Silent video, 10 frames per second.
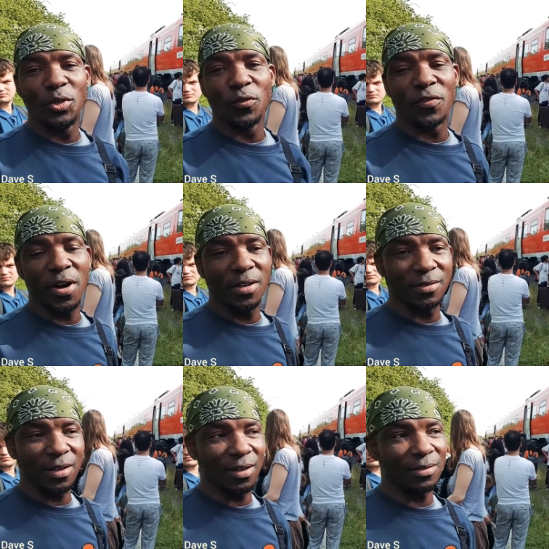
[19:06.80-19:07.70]
new friends,
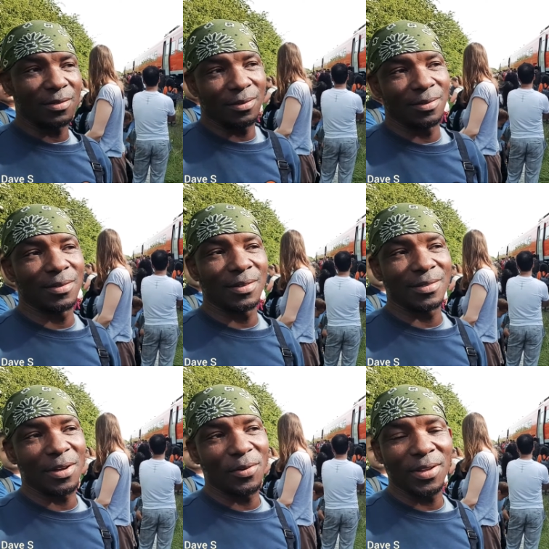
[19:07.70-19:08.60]
guys. So this is
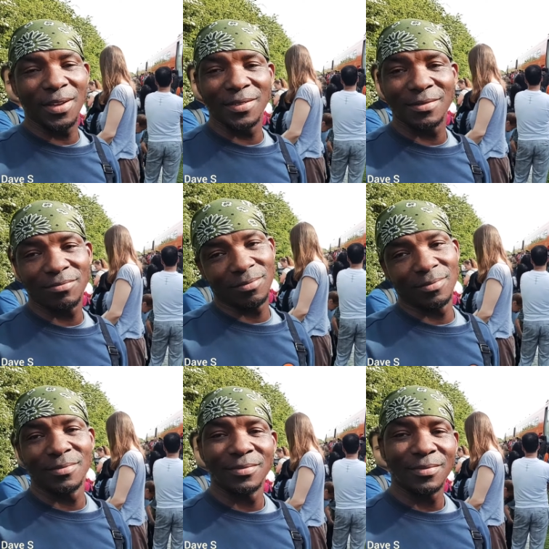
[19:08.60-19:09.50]
how it is.
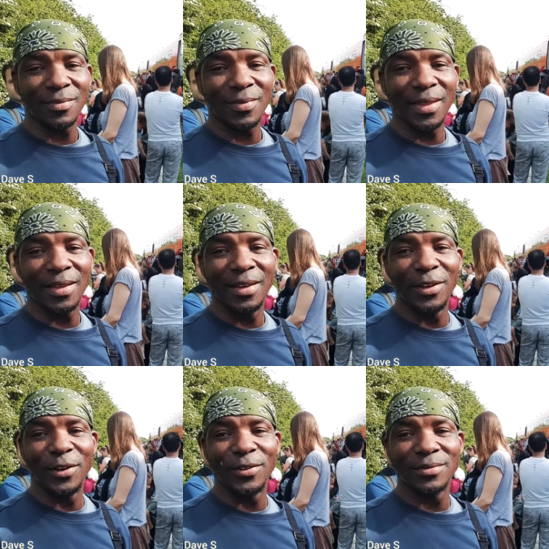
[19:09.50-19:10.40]
You
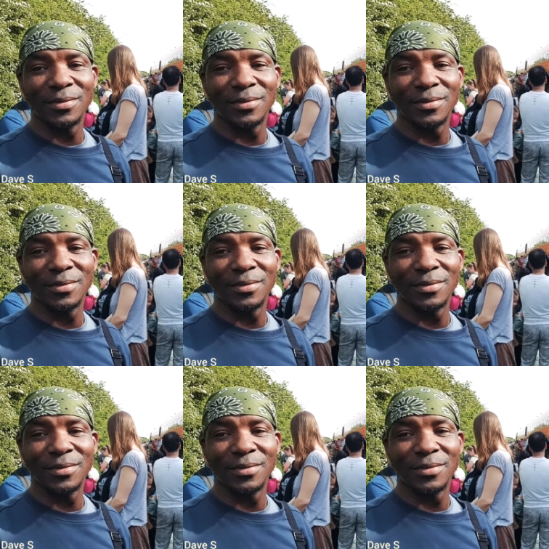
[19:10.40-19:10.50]
know.